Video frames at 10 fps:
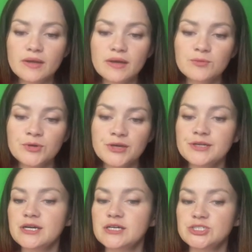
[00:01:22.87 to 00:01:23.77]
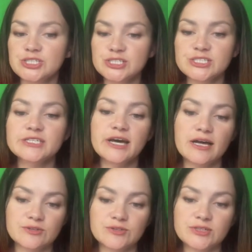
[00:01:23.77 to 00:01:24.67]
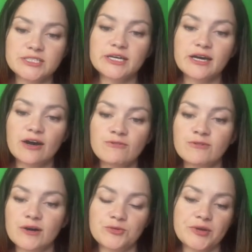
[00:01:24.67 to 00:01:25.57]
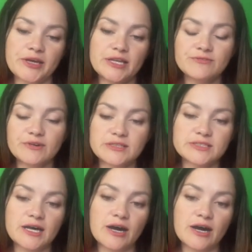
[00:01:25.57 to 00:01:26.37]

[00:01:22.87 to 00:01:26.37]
we are just calculating how far we can advance